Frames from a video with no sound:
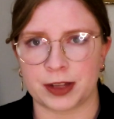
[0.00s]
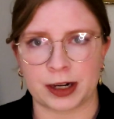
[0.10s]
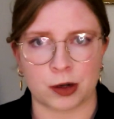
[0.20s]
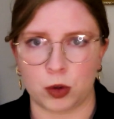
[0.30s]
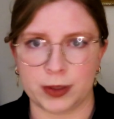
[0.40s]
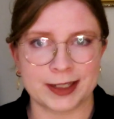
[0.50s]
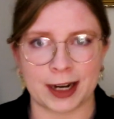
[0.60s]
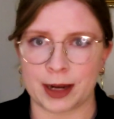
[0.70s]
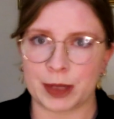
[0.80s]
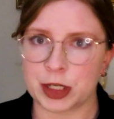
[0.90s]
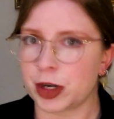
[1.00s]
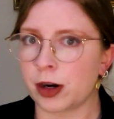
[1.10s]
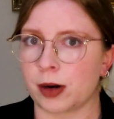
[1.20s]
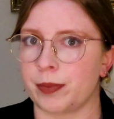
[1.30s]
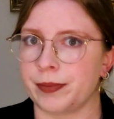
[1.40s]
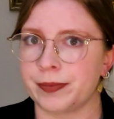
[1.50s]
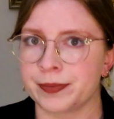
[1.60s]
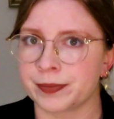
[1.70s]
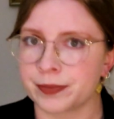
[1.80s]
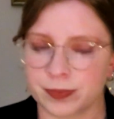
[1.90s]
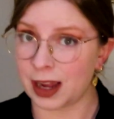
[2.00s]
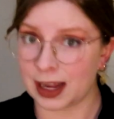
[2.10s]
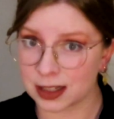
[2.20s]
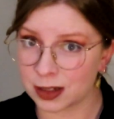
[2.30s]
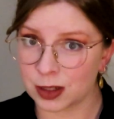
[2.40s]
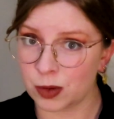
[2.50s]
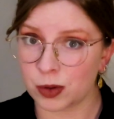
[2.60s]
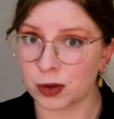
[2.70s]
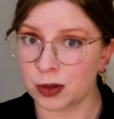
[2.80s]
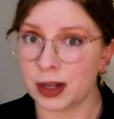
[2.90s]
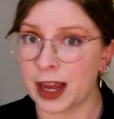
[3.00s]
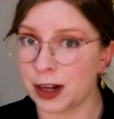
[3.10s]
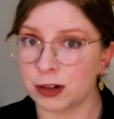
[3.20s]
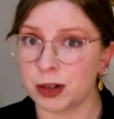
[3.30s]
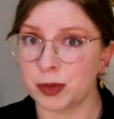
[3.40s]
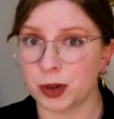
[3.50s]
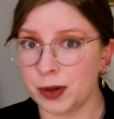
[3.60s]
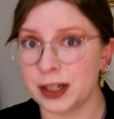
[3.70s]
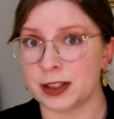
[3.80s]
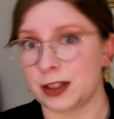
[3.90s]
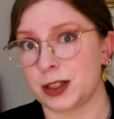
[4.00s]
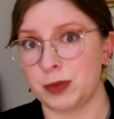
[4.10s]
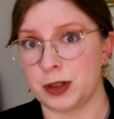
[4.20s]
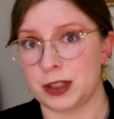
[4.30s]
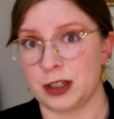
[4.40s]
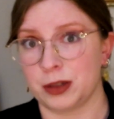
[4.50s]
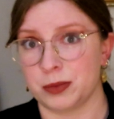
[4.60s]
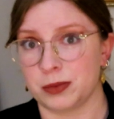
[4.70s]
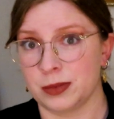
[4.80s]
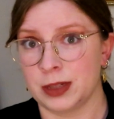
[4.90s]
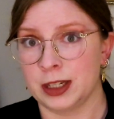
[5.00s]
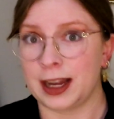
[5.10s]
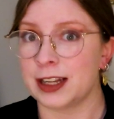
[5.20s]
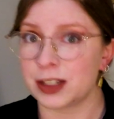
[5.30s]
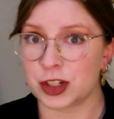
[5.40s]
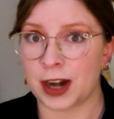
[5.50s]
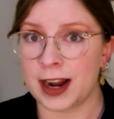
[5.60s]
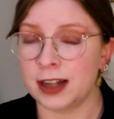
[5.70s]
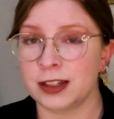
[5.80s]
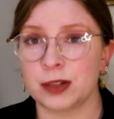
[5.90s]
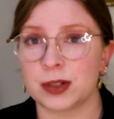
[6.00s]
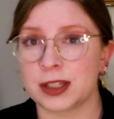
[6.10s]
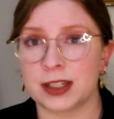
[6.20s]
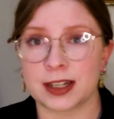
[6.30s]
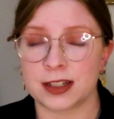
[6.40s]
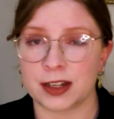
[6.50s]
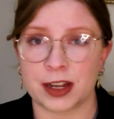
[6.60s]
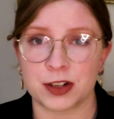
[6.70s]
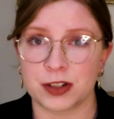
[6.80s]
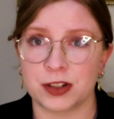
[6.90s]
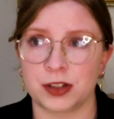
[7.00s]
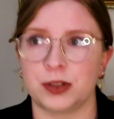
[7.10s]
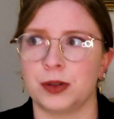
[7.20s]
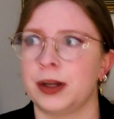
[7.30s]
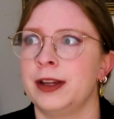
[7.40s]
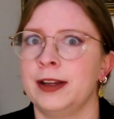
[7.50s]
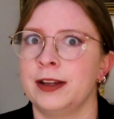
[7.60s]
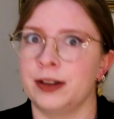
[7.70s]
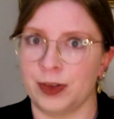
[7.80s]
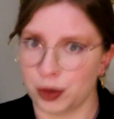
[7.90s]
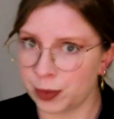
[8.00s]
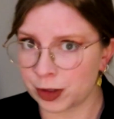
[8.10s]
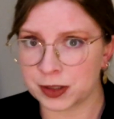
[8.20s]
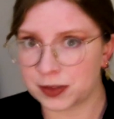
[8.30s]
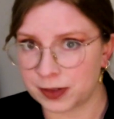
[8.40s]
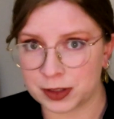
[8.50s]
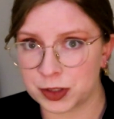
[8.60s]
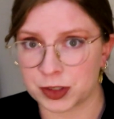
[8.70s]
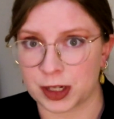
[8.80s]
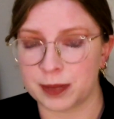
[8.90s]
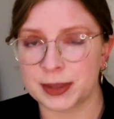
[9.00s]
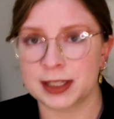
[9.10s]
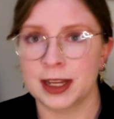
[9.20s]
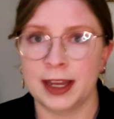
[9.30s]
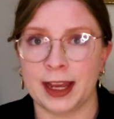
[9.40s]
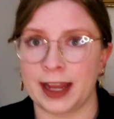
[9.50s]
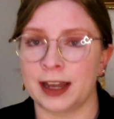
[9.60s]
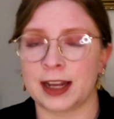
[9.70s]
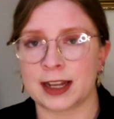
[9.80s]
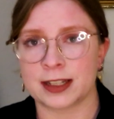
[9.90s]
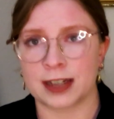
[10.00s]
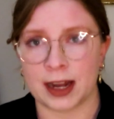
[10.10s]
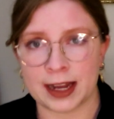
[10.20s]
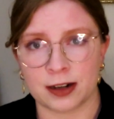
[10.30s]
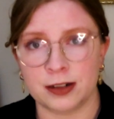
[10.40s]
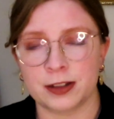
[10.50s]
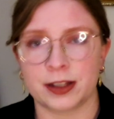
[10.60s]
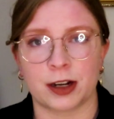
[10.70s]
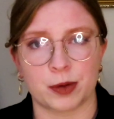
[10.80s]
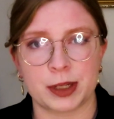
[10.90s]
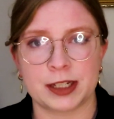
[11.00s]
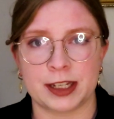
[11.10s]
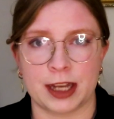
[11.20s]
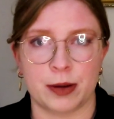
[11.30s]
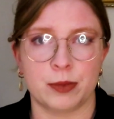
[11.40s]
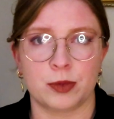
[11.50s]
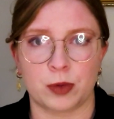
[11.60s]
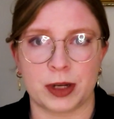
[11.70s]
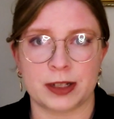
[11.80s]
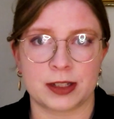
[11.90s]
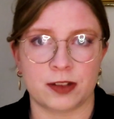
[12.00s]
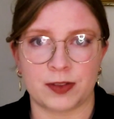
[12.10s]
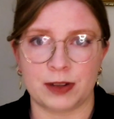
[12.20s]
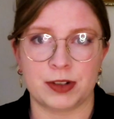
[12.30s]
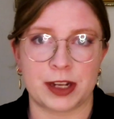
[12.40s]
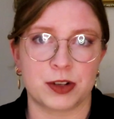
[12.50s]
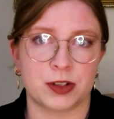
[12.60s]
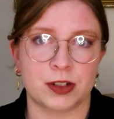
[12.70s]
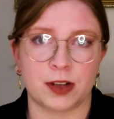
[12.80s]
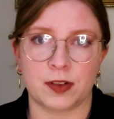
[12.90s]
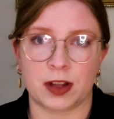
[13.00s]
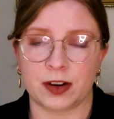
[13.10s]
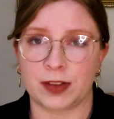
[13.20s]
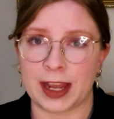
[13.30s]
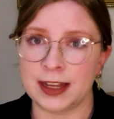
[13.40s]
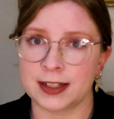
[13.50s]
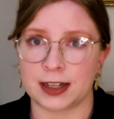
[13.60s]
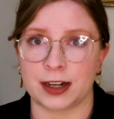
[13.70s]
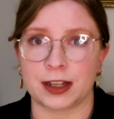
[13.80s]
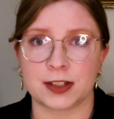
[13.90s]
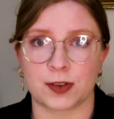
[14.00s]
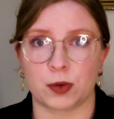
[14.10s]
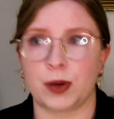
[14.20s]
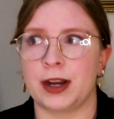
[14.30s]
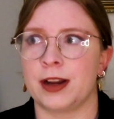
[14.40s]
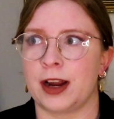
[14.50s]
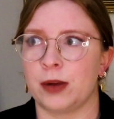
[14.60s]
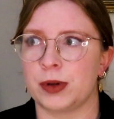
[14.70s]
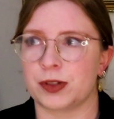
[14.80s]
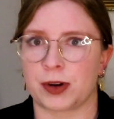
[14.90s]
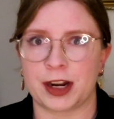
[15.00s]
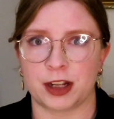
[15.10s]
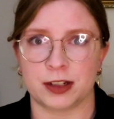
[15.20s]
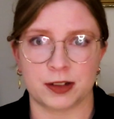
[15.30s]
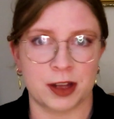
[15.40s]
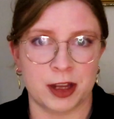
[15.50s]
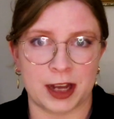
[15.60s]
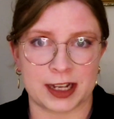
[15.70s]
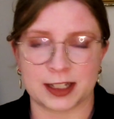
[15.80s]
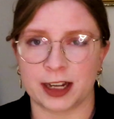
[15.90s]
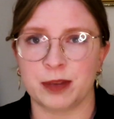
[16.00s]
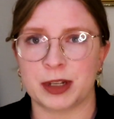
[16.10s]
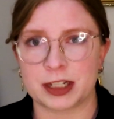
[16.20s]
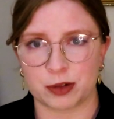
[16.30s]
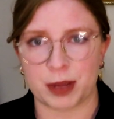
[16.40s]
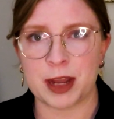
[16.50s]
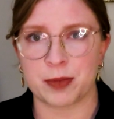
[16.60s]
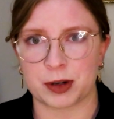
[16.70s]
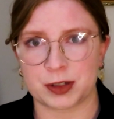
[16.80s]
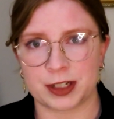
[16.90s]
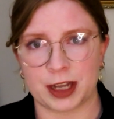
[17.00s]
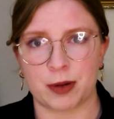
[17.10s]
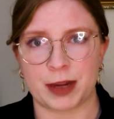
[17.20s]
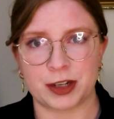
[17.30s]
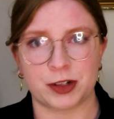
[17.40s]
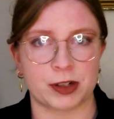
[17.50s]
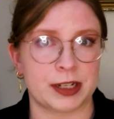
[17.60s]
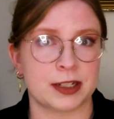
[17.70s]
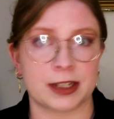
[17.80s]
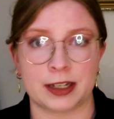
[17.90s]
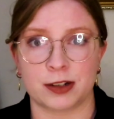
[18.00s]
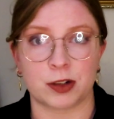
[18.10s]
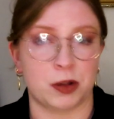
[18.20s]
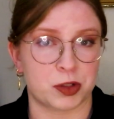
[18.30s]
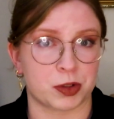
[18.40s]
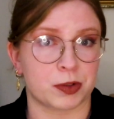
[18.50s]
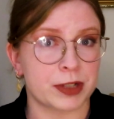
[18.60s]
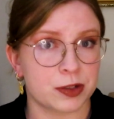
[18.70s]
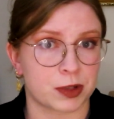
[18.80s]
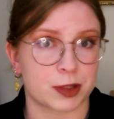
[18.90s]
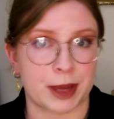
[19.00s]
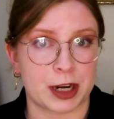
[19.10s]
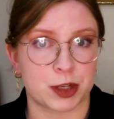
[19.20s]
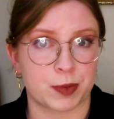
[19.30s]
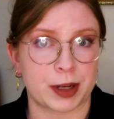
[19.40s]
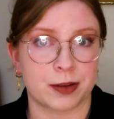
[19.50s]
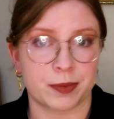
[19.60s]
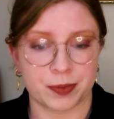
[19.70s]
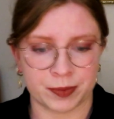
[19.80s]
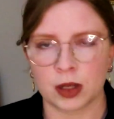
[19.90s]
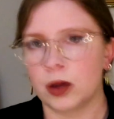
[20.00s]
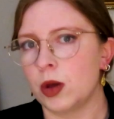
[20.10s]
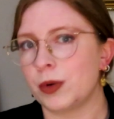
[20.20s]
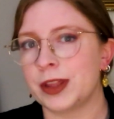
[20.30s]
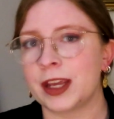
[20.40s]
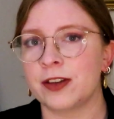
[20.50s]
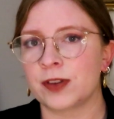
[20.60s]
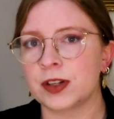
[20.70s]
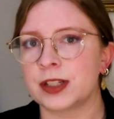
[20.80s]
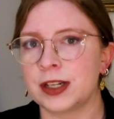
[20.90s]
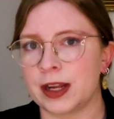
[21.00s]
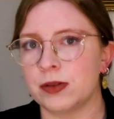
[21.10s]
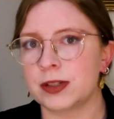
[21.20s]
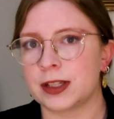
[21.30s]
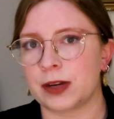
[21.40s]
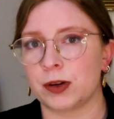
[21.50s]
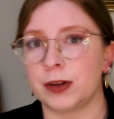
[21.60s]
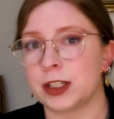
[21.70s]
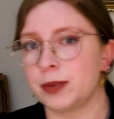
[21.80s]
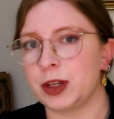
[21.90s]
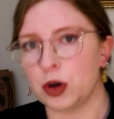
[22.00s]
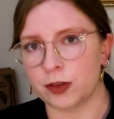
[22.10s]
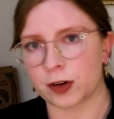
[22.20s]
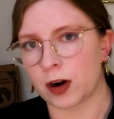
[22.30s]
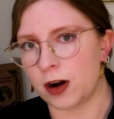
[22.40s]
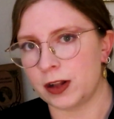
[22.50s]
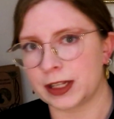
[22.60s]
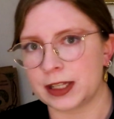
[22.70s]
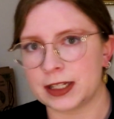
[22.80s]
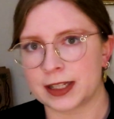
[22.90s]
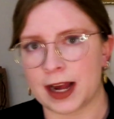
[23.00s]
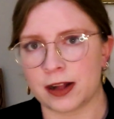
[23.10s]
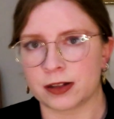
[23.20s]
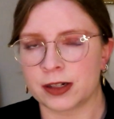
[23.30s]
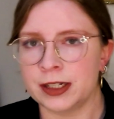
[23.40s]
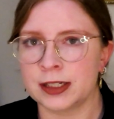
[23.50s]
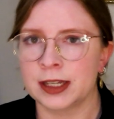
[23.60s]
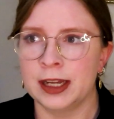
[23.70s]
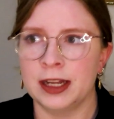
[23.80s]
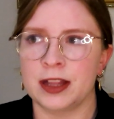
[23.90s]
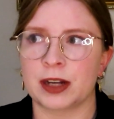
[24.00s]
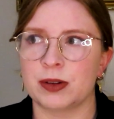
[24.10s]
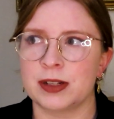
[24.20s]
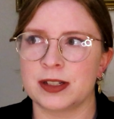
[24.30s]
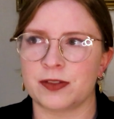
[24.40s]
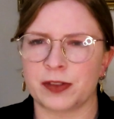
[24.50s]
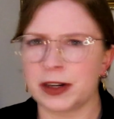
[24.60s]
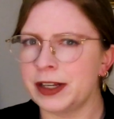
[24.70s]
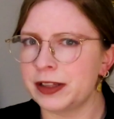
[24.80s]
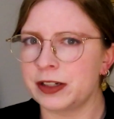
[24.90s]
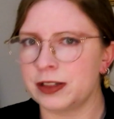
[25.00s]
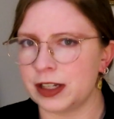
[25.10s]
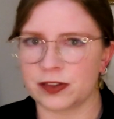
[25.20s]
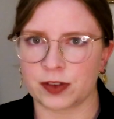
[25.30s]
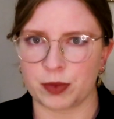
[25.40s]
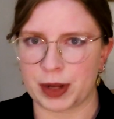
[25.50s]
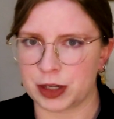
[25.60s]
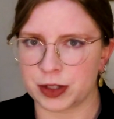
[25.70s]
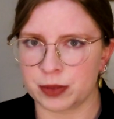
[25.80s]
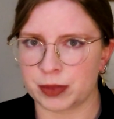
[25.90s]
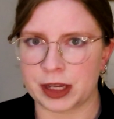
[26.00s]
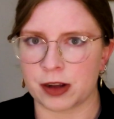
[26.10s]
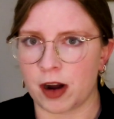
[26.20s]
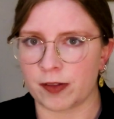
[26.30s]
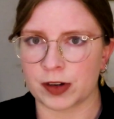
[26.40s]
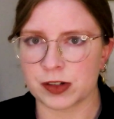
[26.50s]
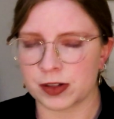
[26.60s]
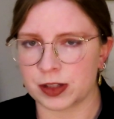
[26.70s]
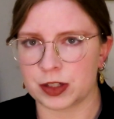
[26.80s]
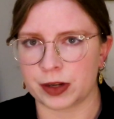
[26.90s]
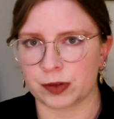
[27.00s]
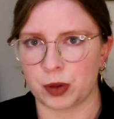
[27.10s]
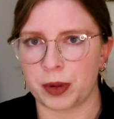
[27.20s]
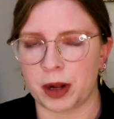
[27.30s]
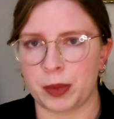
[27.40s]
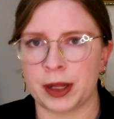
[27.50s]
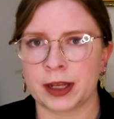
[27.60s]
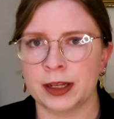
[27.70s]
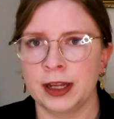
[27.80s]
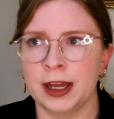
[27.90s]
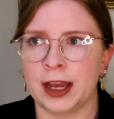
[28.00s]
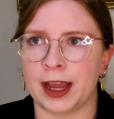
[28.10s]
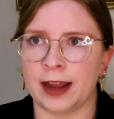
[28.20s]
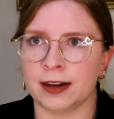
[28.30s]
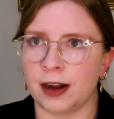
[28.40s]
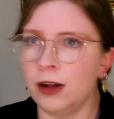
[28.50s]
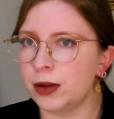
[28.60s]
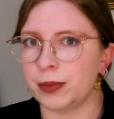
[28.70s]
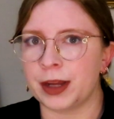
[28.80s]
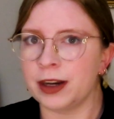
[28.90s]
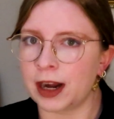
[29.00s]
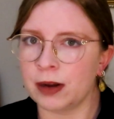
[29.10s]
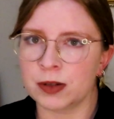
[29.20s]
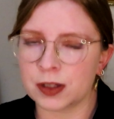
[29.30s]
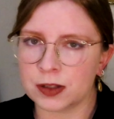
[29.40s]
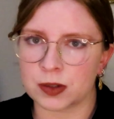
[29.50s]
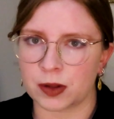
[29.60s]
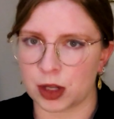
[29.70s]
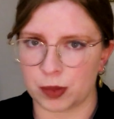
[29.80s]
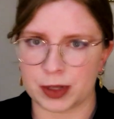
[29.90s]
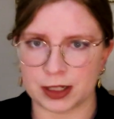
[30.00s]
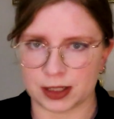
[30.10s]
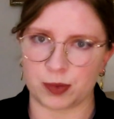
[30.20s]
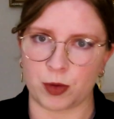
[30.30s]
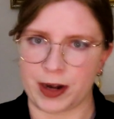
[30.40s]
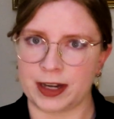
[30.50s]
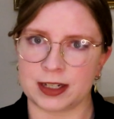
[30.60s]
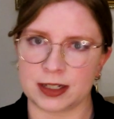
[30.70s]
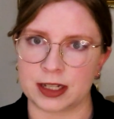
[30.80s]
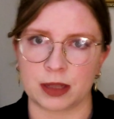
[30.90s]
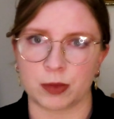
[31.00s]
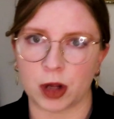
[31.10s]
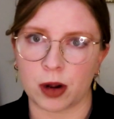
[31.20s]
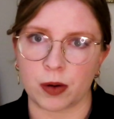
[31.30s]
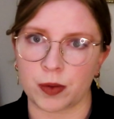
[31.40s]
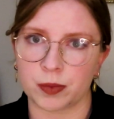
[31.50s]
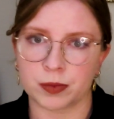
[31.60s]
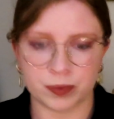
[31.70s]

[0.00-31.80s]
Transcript: to their old-timey charm. As a local, I grew up going to this museum. As a child, it was the destination to numerous field trips, and as an adult, the RBCM was the foundation of a lot of case studies for when I was writing assignments and papers to get my degrees in cultural resource management. When they first announced that they were going to be overhauling these galleries, there was very little information being offered to the general public, and I'll admit I was also a little bit disappointed to see them go.